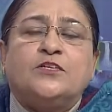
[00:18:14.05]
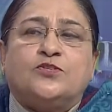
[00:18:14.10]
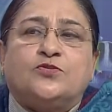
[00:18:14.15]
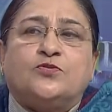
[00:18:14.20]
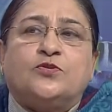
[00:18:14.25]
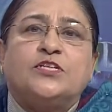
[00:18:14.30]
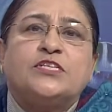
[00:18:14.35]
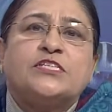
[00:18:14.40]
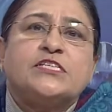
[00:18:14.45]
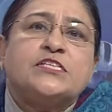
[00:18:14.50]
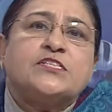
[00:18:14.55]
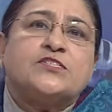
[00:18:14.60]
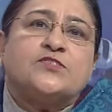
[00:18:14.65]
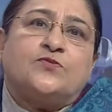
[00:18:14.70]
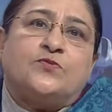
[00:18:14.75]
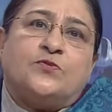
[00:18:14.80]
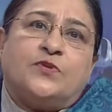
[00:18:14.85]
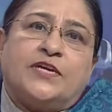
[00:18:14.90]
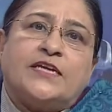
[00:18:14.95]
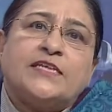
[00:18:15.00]
So, this is
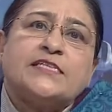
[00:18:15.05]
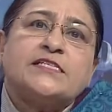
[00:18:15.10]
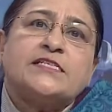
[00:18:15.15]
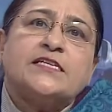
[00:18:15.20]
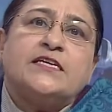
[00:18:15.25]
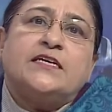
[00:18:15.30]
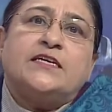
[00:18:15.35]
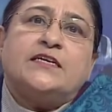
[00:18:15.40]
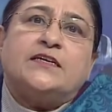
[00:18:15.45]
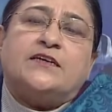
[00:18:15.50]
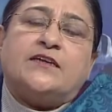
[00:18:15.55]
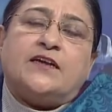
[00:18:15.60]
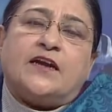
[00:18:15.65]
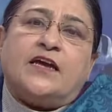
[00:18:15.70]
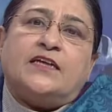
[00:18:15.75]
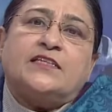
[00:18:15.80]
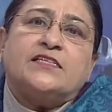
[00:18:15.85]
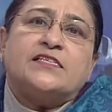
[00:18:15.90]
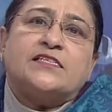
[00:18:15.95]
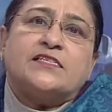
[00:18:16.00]
known as
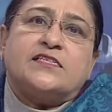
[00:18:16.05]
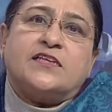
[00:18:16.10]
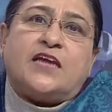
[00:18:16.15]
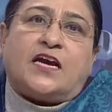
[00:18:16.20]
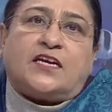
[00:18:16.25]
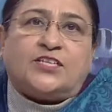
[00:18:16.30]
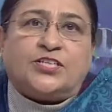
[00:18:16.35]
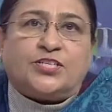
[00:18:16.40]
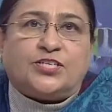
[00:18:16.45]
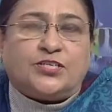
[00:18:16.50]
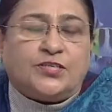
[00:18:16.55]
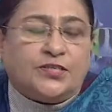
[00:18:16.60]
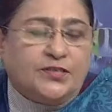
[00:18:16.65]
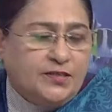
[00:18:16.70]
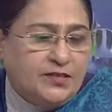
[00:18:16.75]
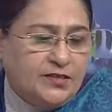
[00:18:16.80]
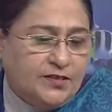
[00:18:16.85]
transduction.